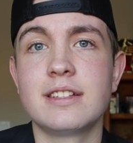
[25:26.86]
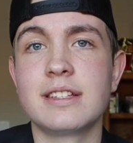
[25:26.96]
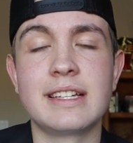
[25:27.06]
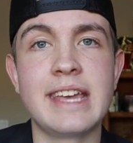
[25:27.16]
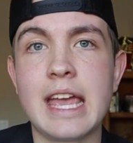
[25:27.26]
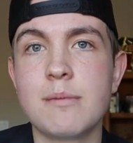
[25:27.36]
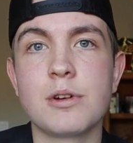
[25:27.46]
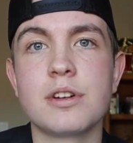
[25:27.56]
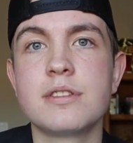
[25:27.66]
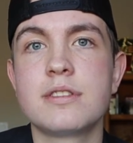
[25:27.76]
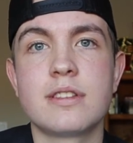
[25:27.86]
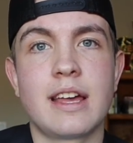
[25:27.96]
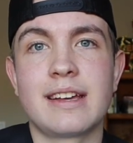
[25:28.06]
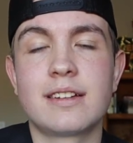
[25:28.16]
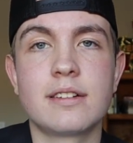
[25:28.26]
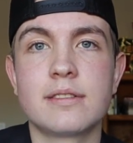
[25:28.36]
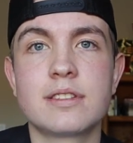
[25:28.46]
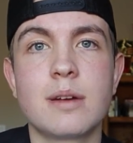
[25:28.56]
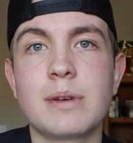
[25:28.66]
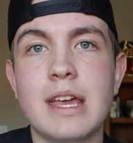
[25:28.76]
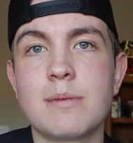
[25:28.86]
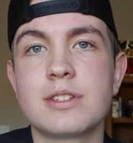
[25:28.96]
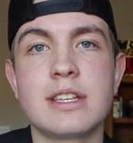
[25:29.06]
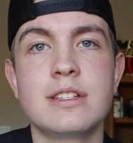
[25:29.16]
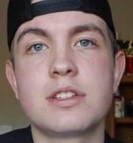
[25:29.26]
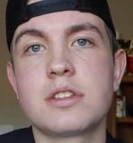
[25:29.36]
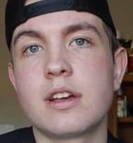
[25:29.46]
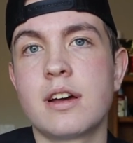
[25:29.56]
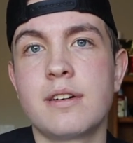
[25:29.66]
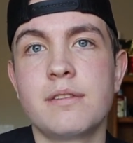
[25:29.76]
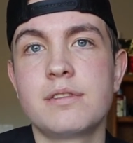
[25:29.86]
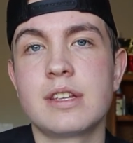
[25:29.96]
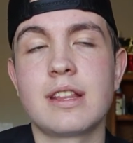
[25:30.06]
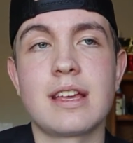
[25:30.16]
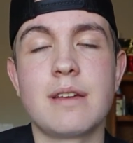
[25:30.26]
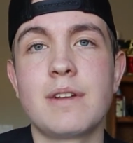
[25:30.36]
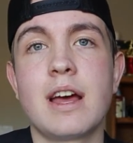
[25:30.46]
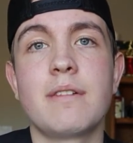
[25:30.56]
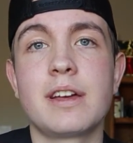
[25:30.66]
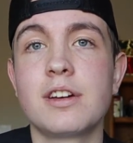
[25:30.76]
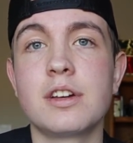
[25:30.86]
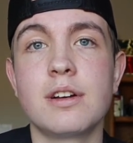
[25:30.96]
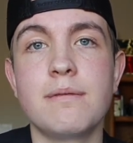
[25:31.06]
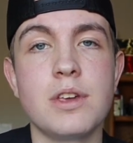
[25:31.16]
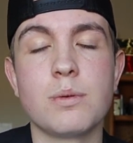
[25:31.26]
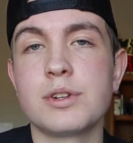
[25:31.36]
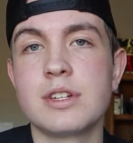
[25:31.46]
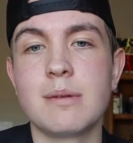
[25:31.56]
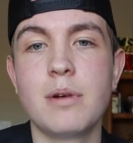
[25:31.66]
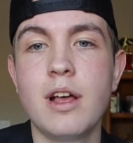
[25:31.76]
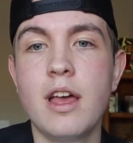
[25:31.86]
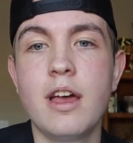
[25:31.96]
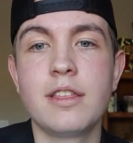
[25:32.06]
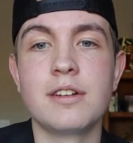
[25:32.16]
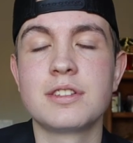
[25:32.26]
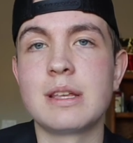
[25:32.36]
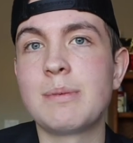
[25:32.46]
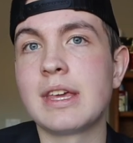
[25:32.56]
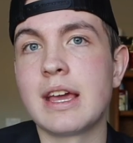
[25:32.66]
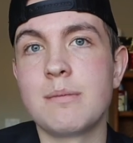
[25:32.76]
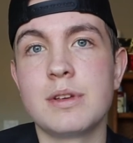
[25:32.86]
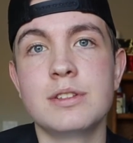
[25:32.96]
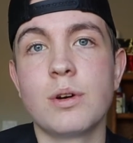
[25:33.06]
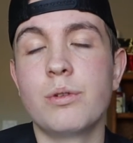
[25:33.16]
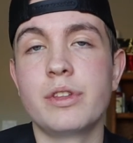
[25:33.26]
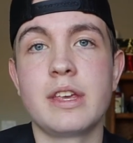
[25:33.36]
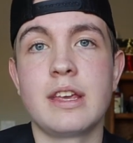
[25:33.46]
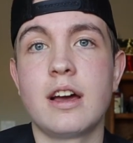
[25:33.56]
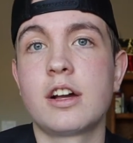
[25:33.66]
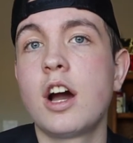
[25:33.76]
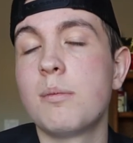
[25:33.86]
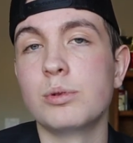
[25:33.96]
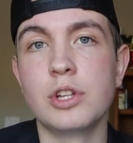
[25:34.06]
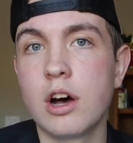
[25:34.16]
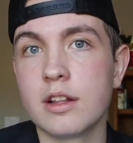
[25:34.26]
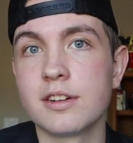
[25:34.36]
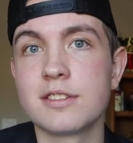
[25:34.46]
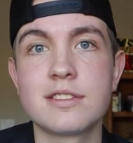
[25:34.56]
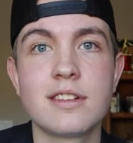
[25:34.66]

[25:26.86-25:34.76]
gamers, like some gamers he's seen that even have like a good viewership, their CPM is only a couple dollars,